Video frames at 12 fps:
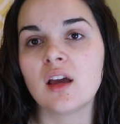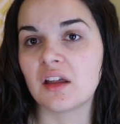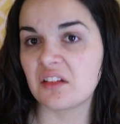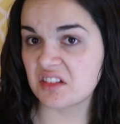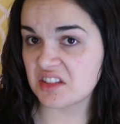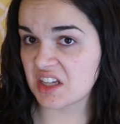
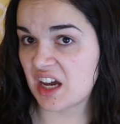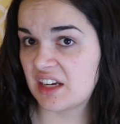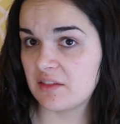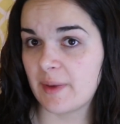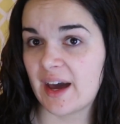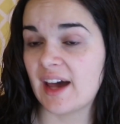It looks
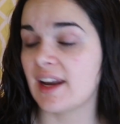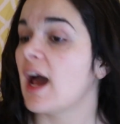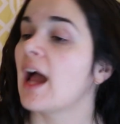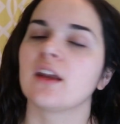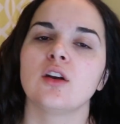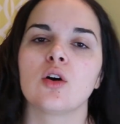kind of bad.
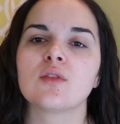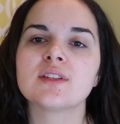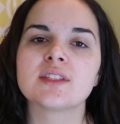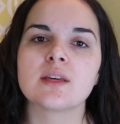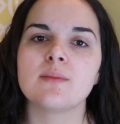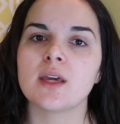I know
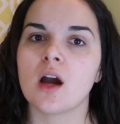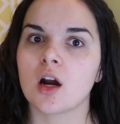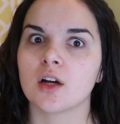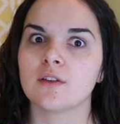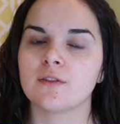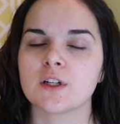this can be
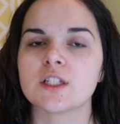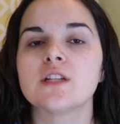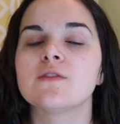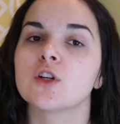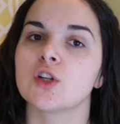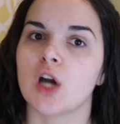hard at first
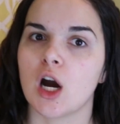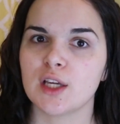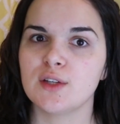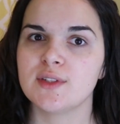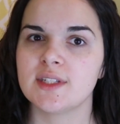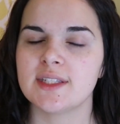if you're not
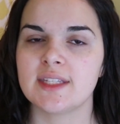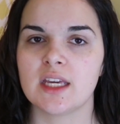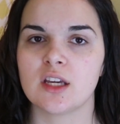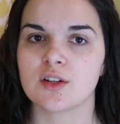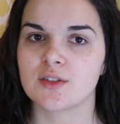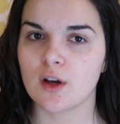used to
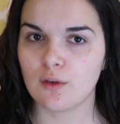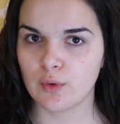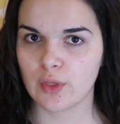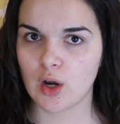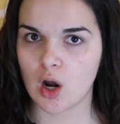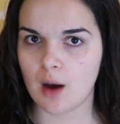seeing yourself
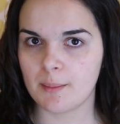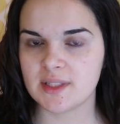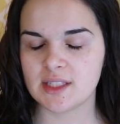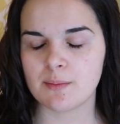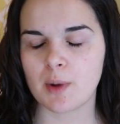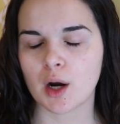with an
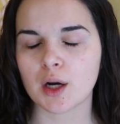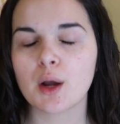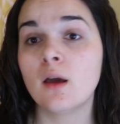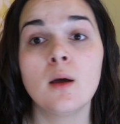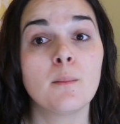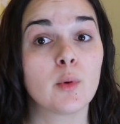opposite
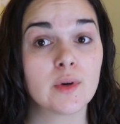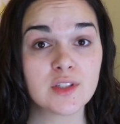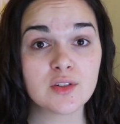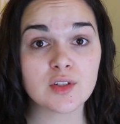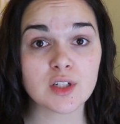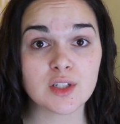part, but once
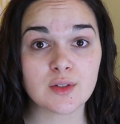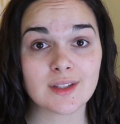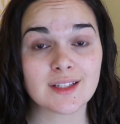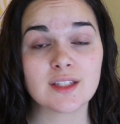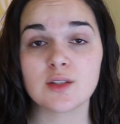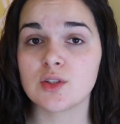you start doing
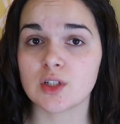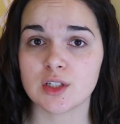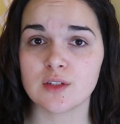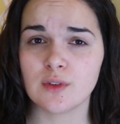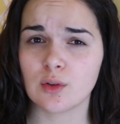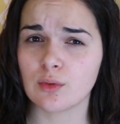this, you
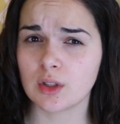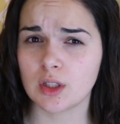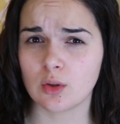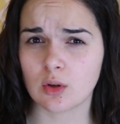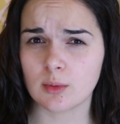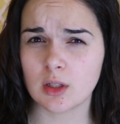start to feel really
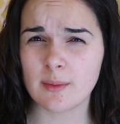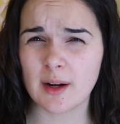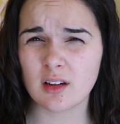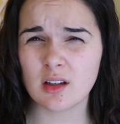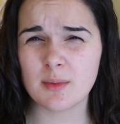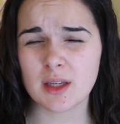normal
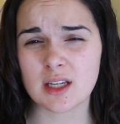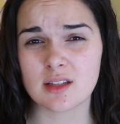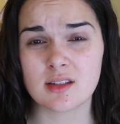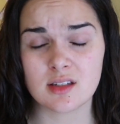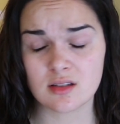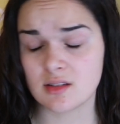about it,
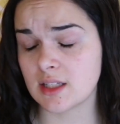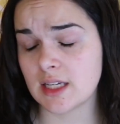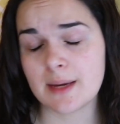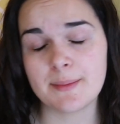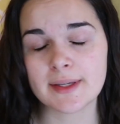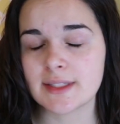because
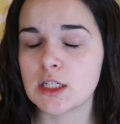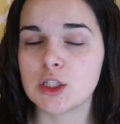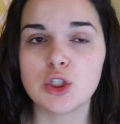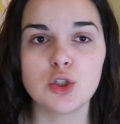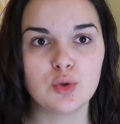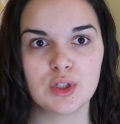seriously, it makes a
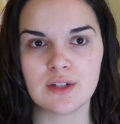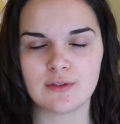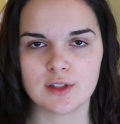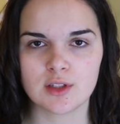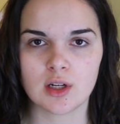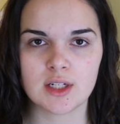huge
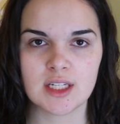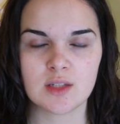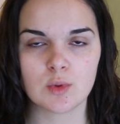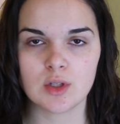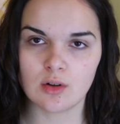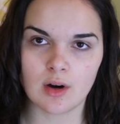difference on
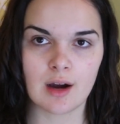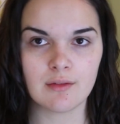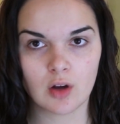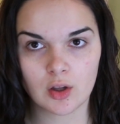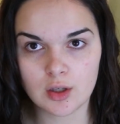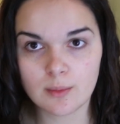days where you don't have
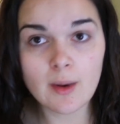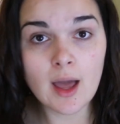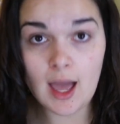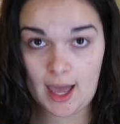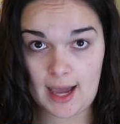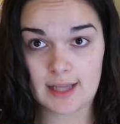volume,
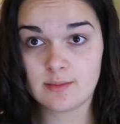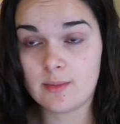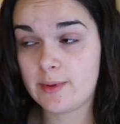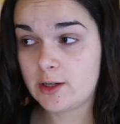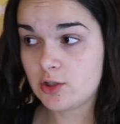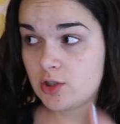as I'm
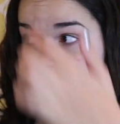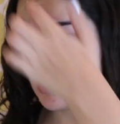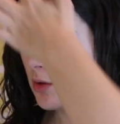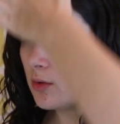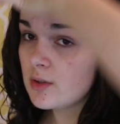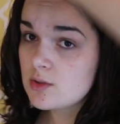about to show
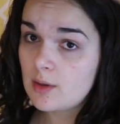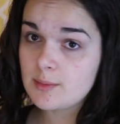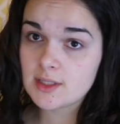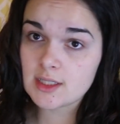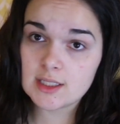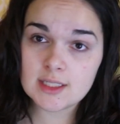you. So I'm
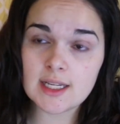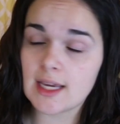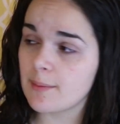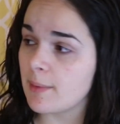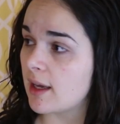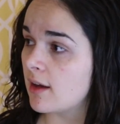just gonna
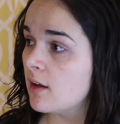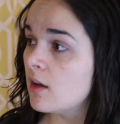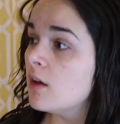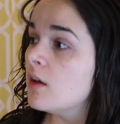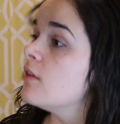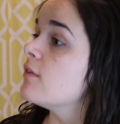take my
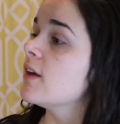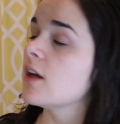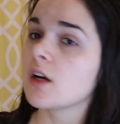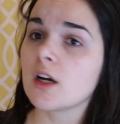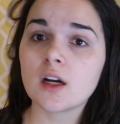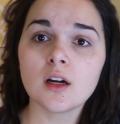
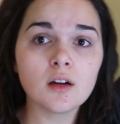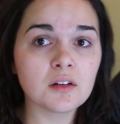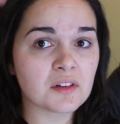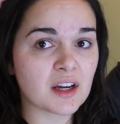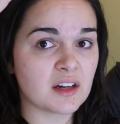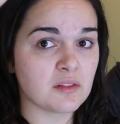finger,
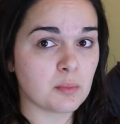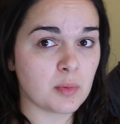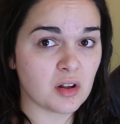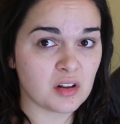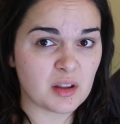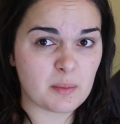kind of
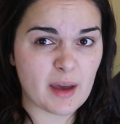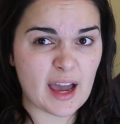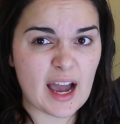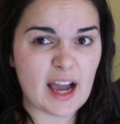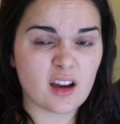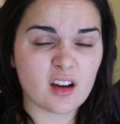pull it
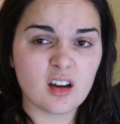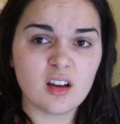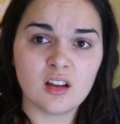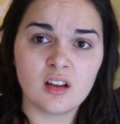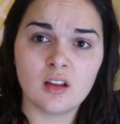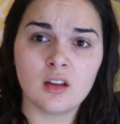back,
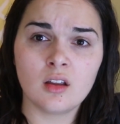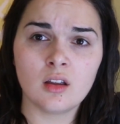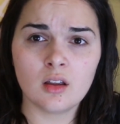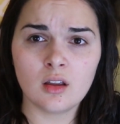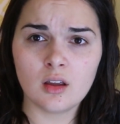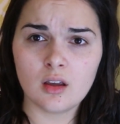
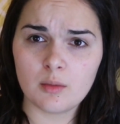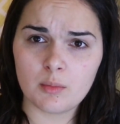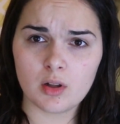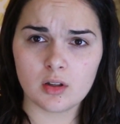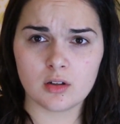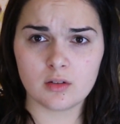
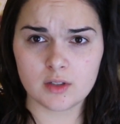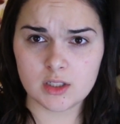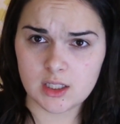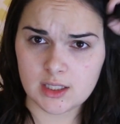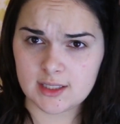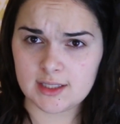pull it over
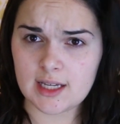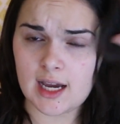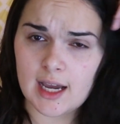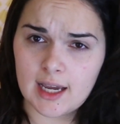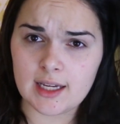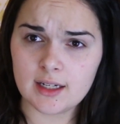to the
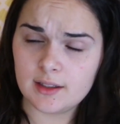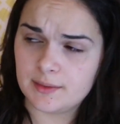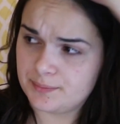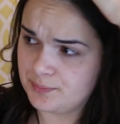side,